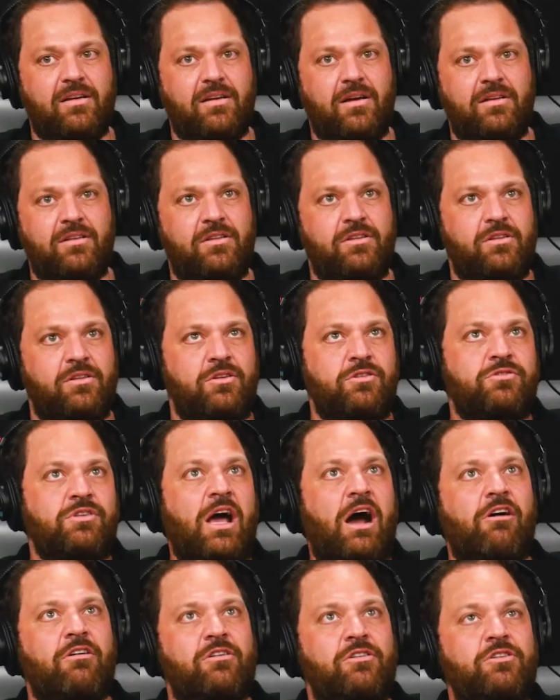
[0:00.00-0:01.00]
you
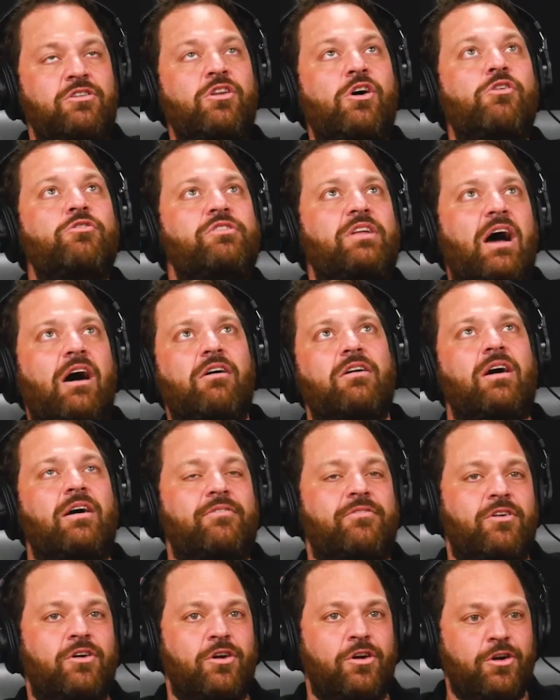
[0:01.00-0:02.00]
now no doubt
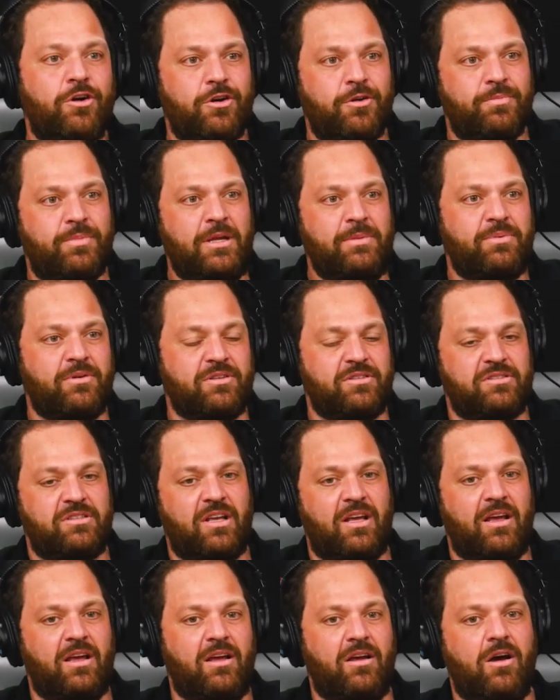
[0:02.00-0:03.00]
have heard people
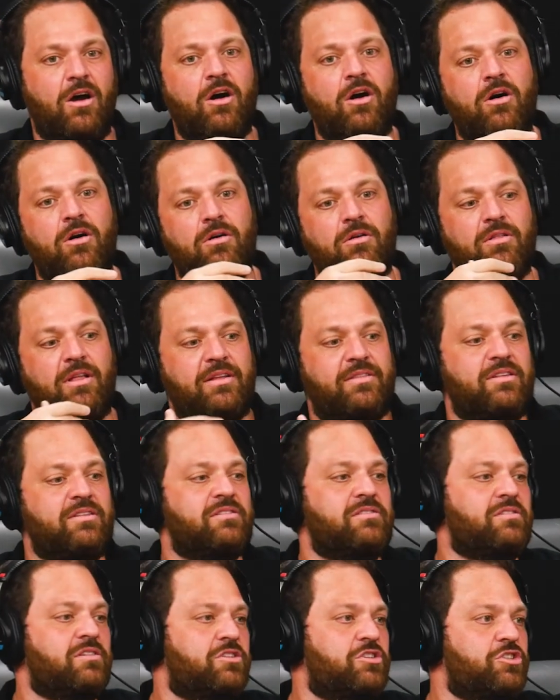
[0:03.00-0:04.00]
say, oh, like, this
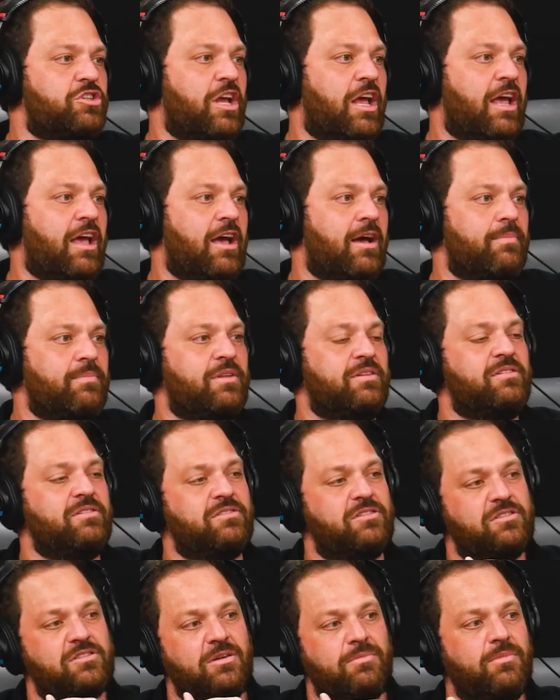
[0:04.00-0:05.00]
is a sham. This
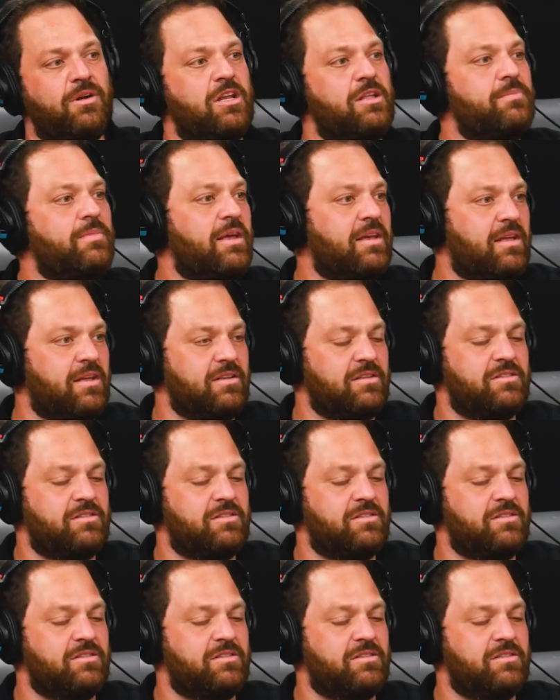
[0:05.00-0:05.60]
is just a money-making